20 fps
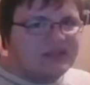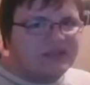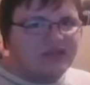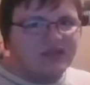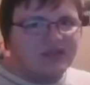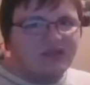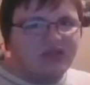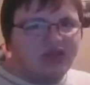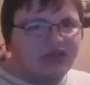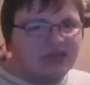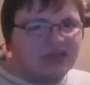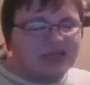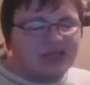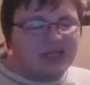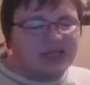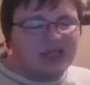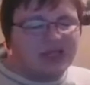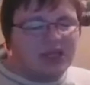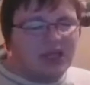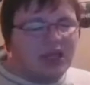to the
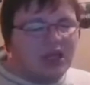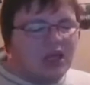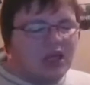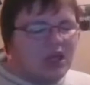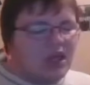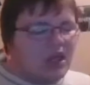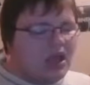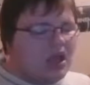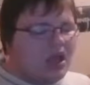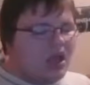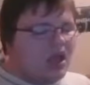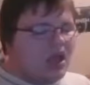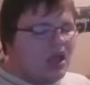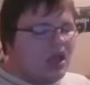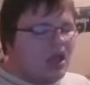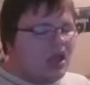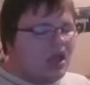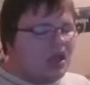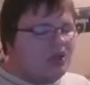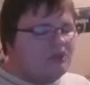music,
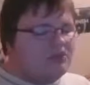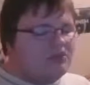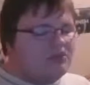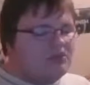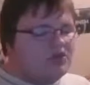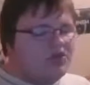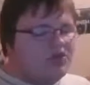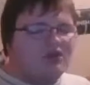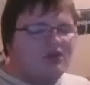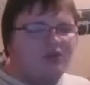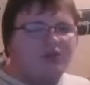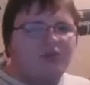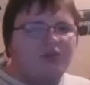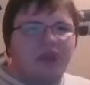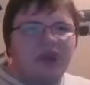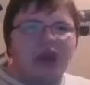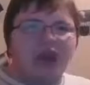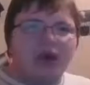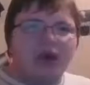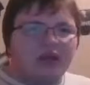you can
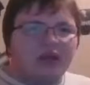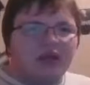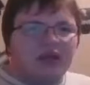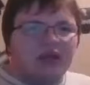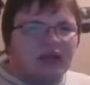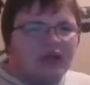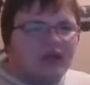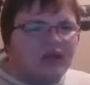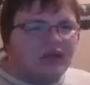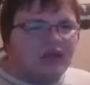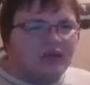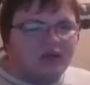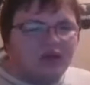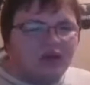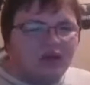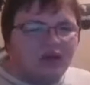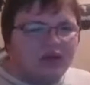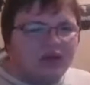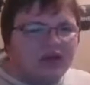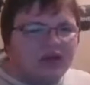barely hear it.
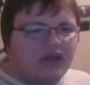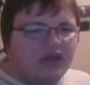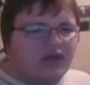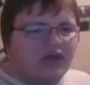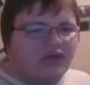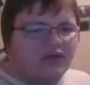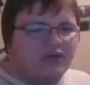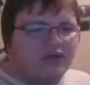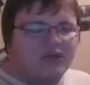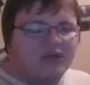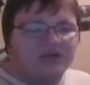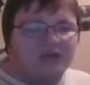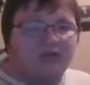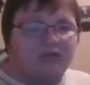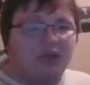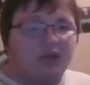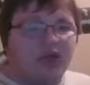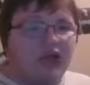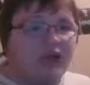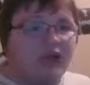All you hear is
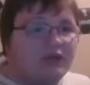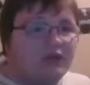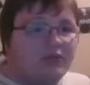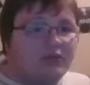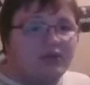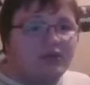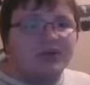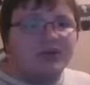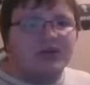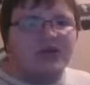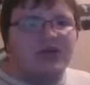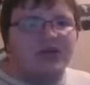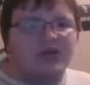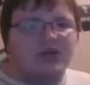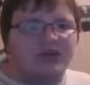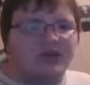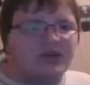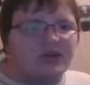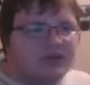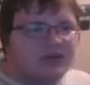blaring music,
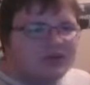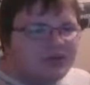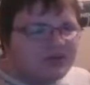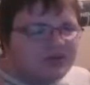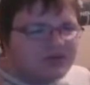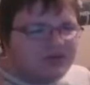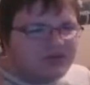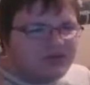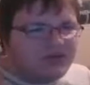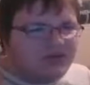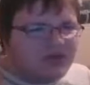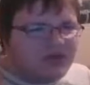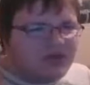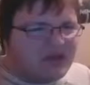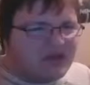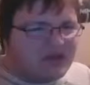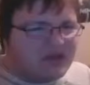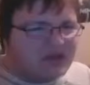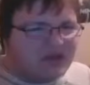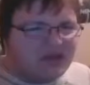and
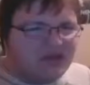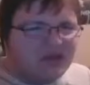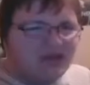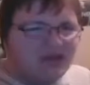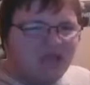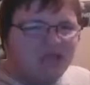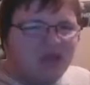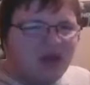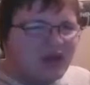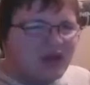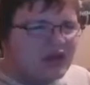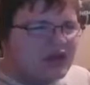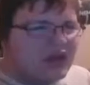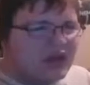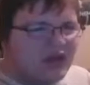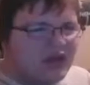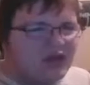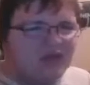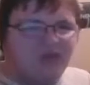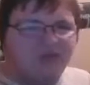you can barely
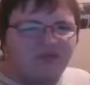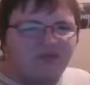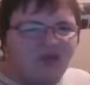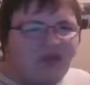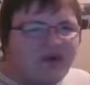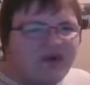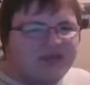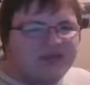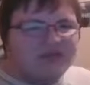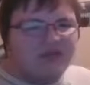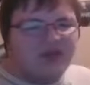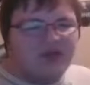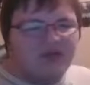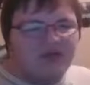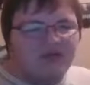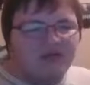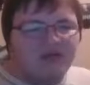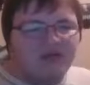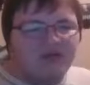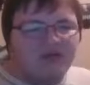hear the voice
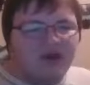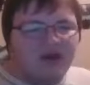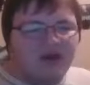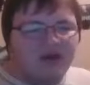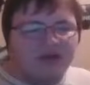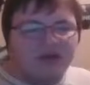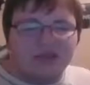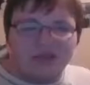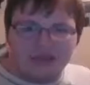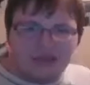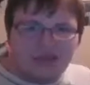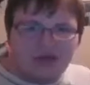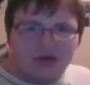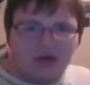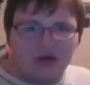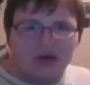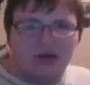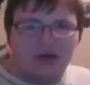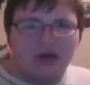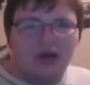of the
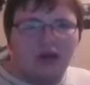singer.